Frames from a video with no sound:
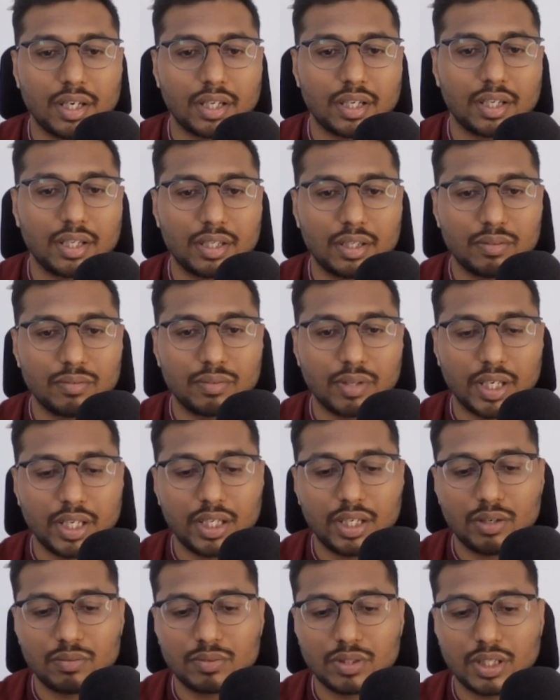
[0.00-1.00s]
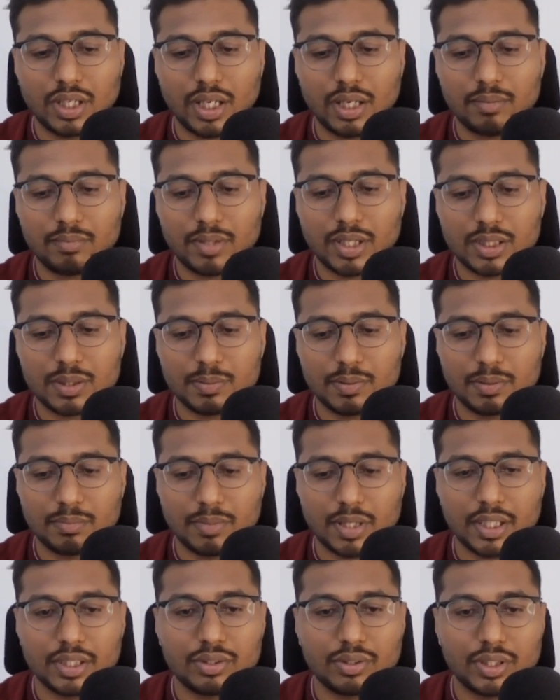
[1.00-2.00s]
can give any of the name as per
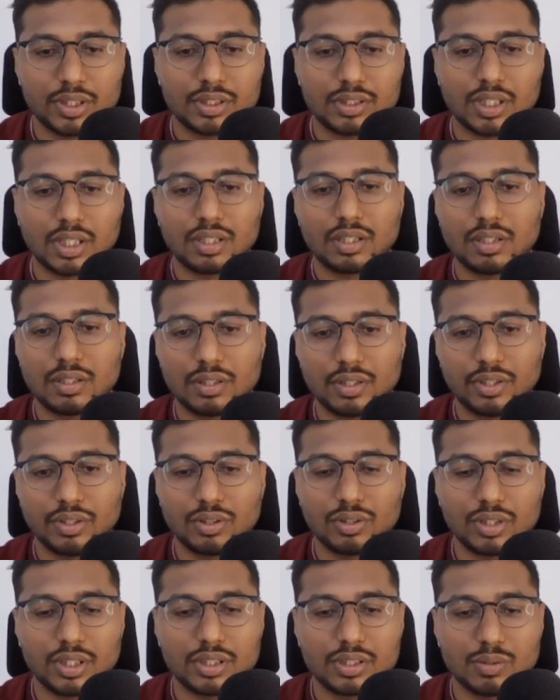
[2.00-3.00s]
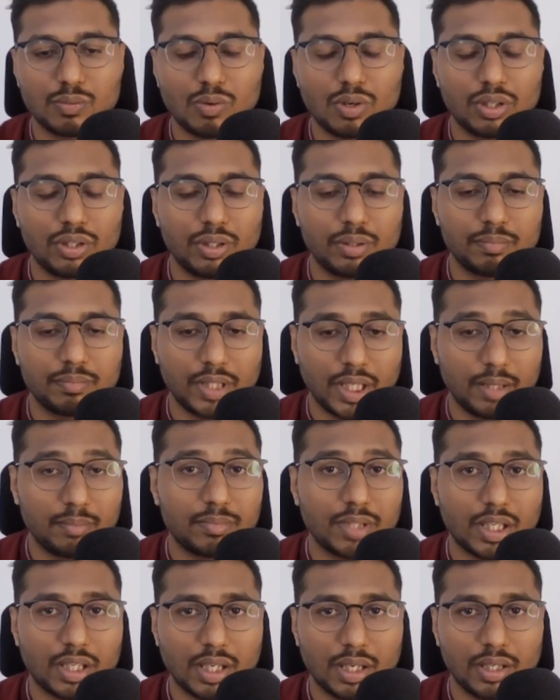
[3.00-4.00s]
my choice, that it's a volume name
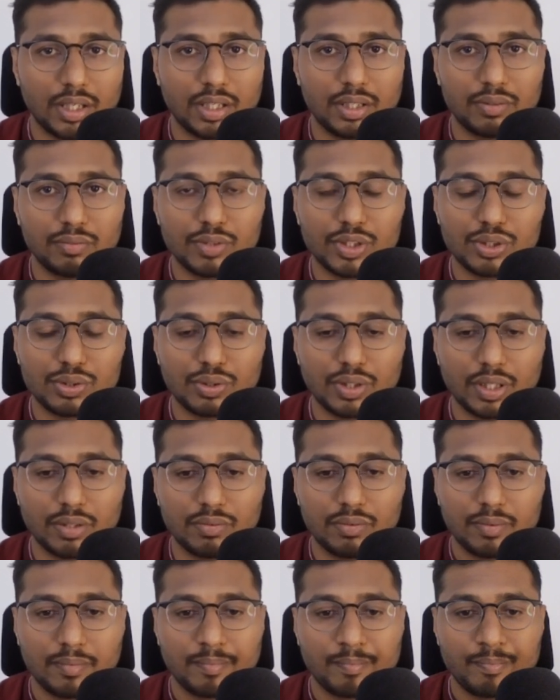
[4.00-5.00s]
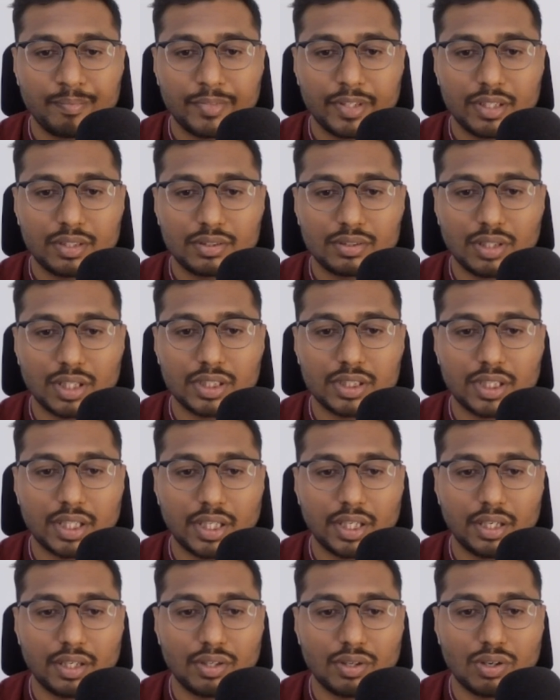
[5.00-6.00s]
that I wish to give. So let's
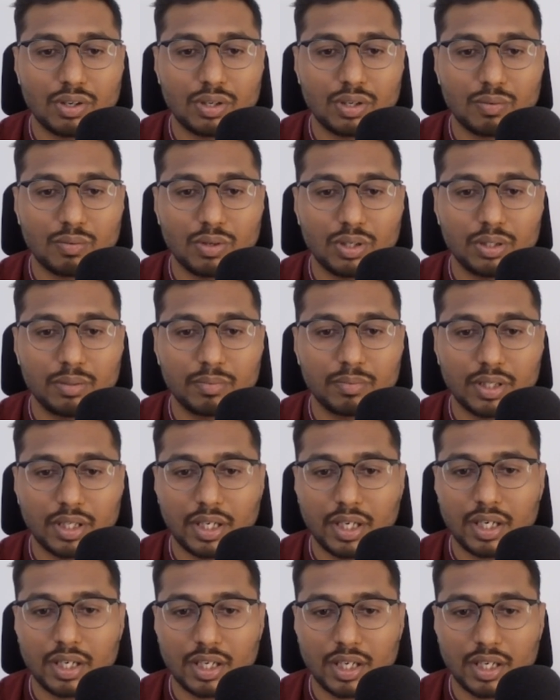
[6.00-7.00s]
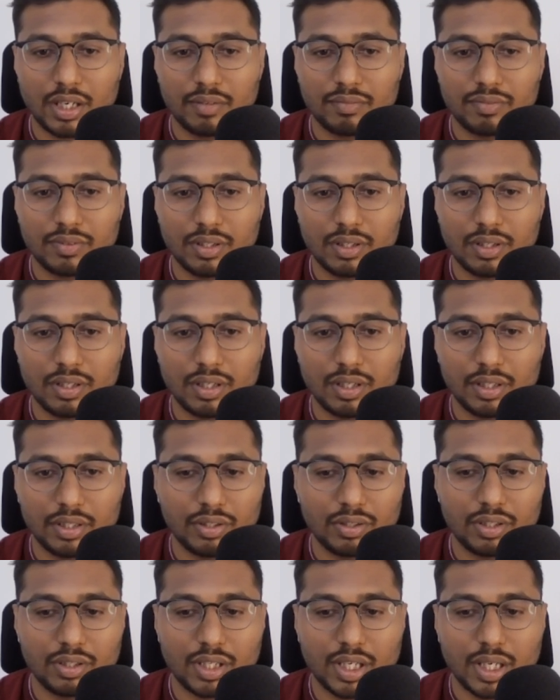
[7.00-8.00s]
say Docker volume create
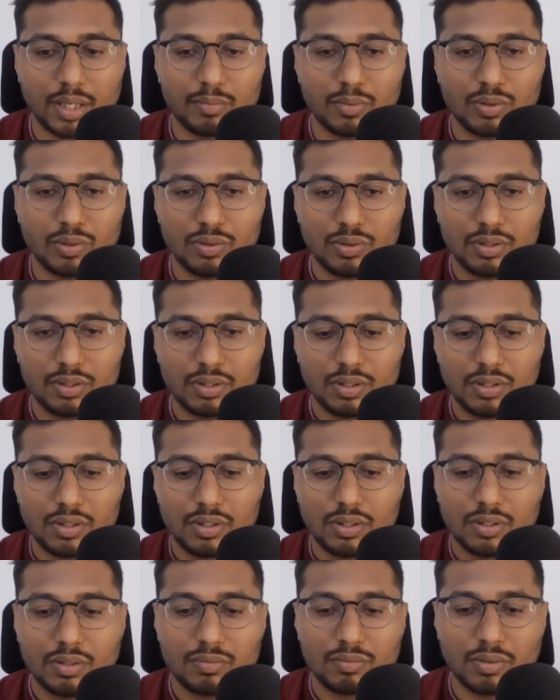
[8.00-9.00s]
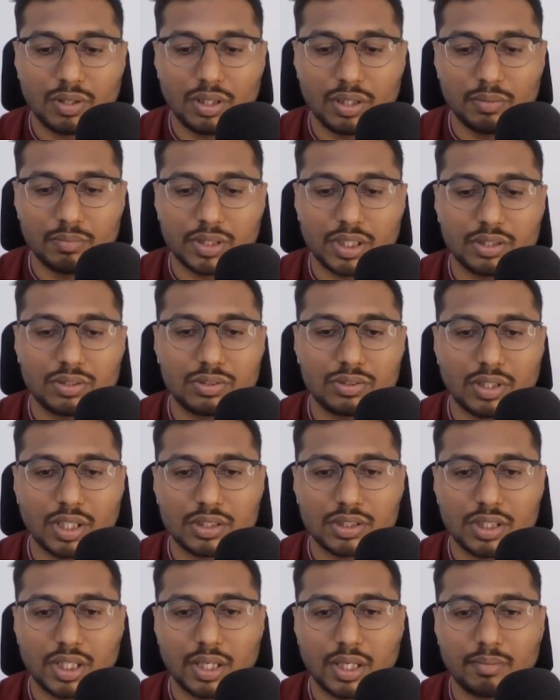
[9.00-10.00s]
demo volume. So
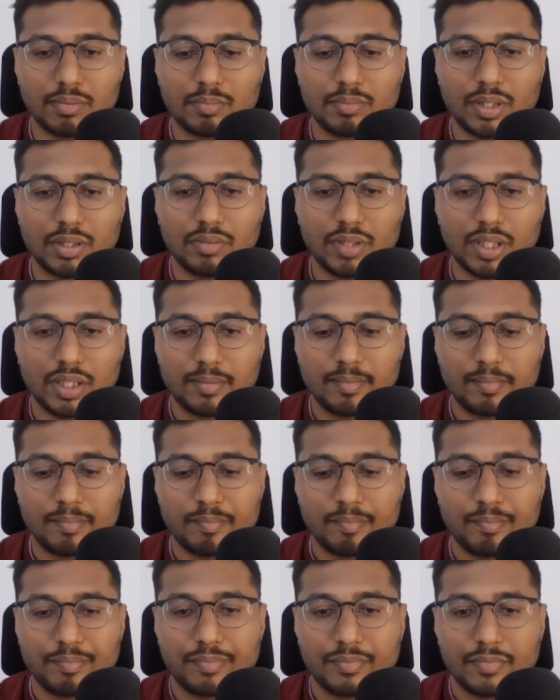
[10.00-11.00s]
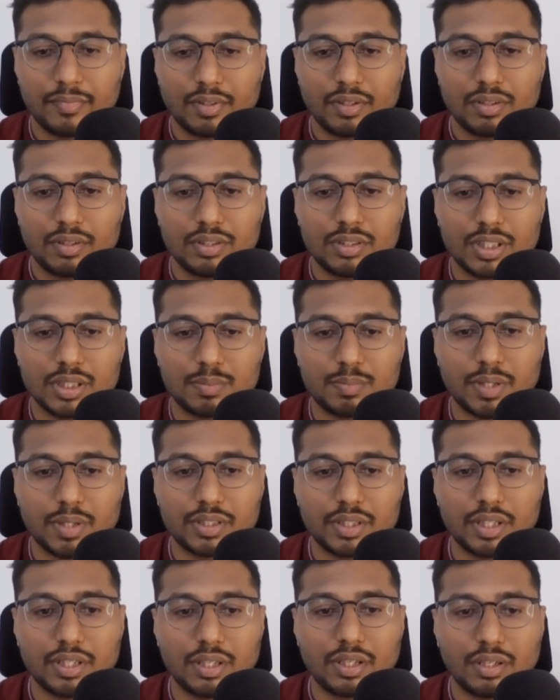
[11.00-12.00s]
that's the name I'm giving. Just
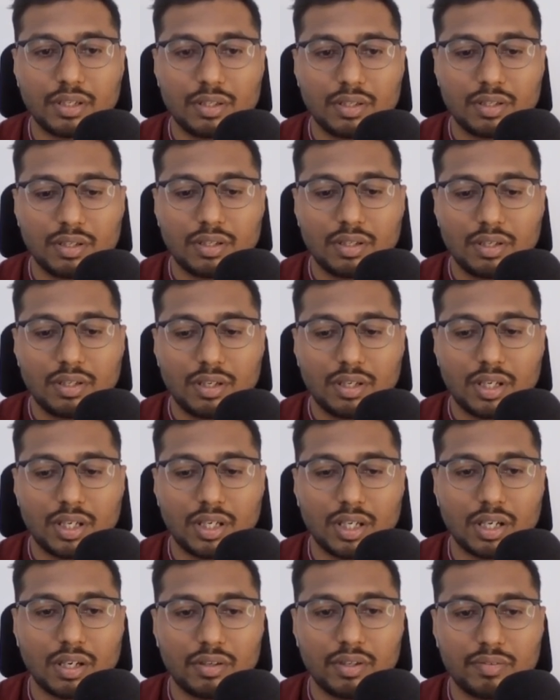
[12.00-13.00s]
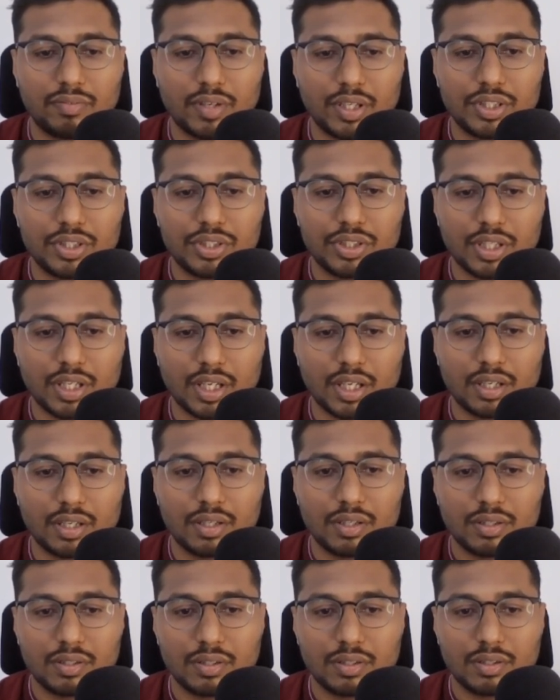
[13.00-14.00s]
press enter, and now if I check
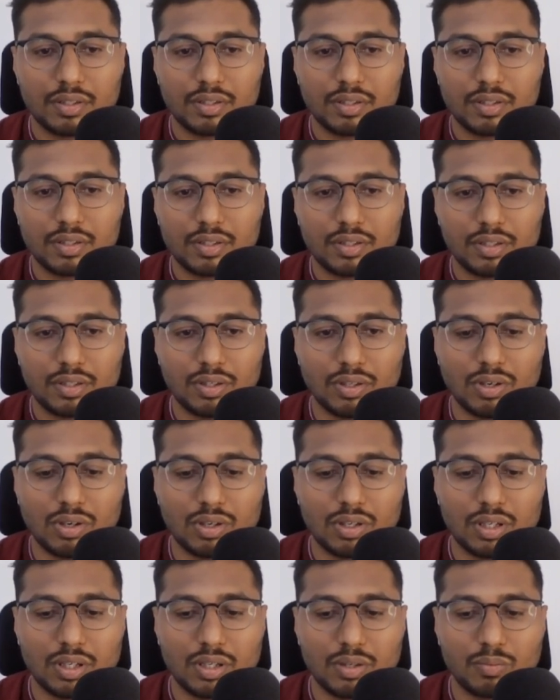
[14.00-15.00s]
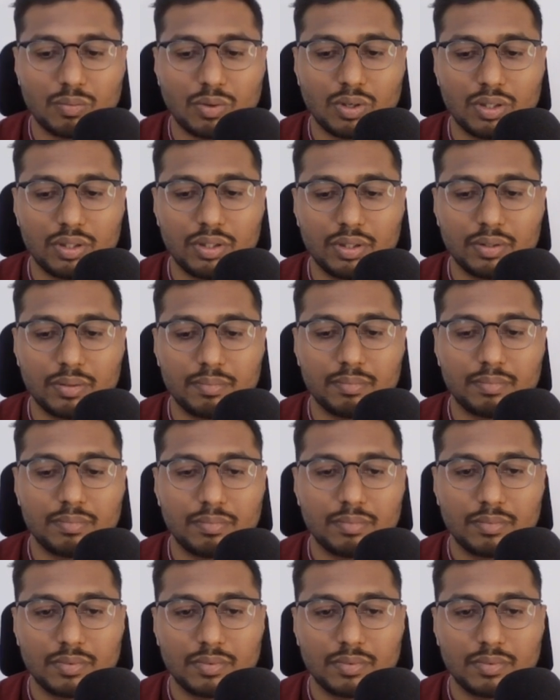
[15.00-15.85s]
Docker volume